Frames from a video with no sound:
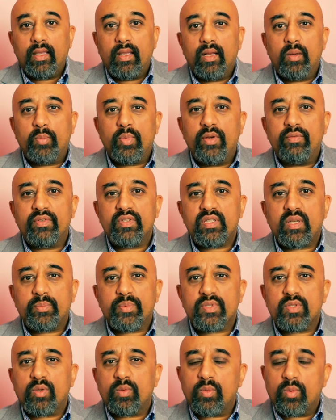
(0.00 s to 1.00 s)
In a previous
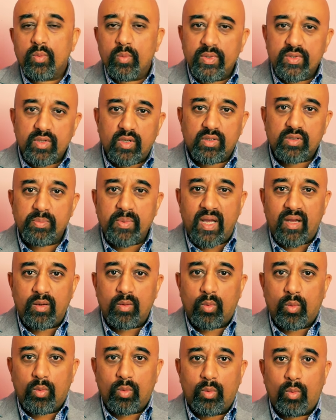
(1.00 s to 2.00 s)
episode, we talked
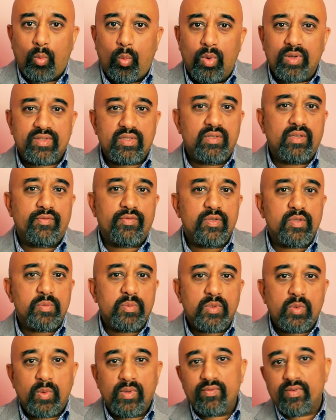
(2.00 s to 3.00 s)
about what's the difference
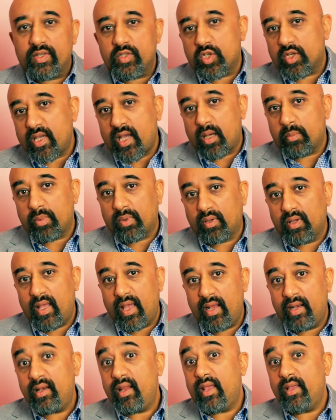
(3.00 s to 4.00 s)
between venture capital
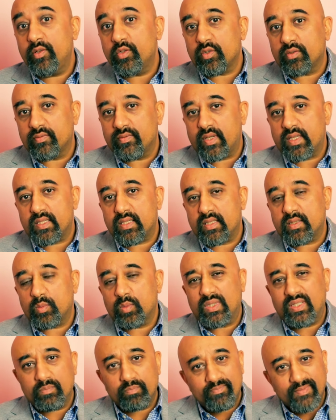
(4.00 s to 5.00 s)
and angel investing.
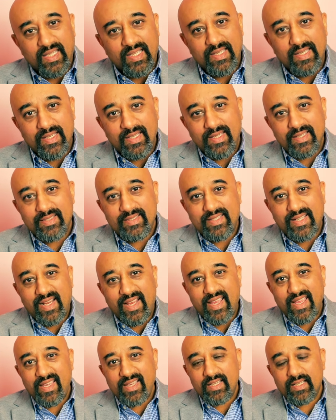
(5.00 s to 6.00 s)
Well,
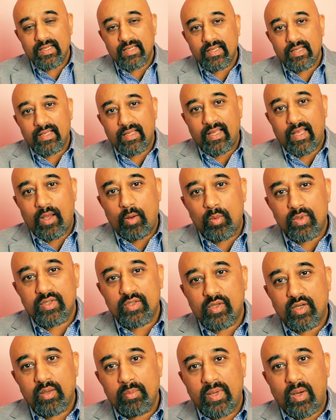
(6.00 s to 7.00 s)
today I want
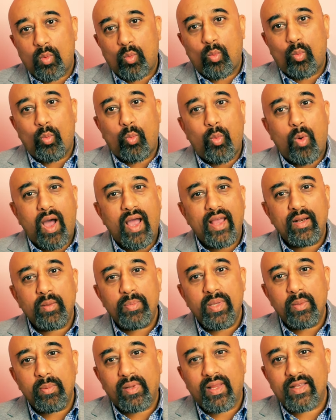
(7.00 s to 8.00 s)
to talk about why do
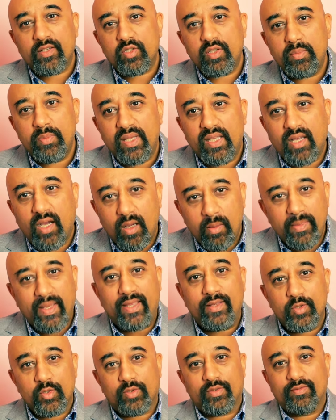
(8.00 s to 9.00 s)
people actually become
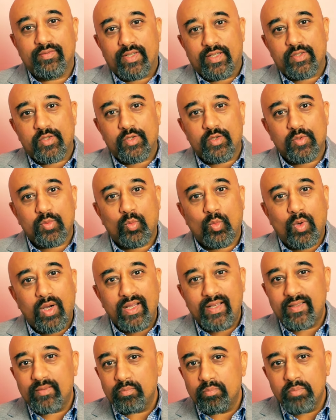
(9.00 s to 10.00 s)
angel investors?
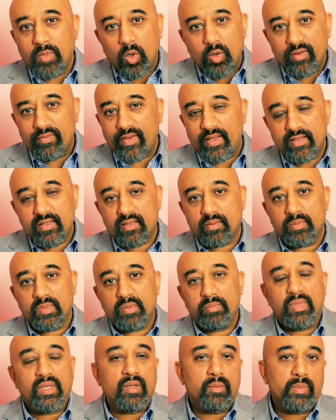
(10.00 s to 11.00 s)
What motivates them
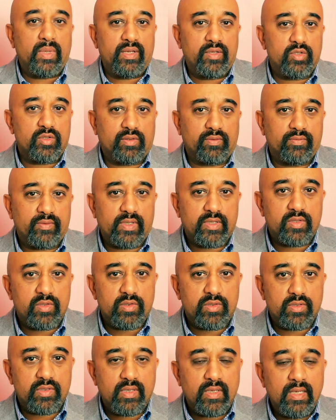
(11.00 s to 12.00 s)
to become angel
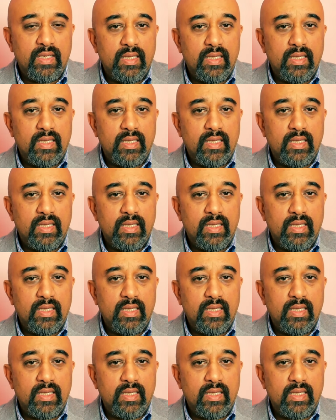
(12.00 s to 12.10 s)
investors?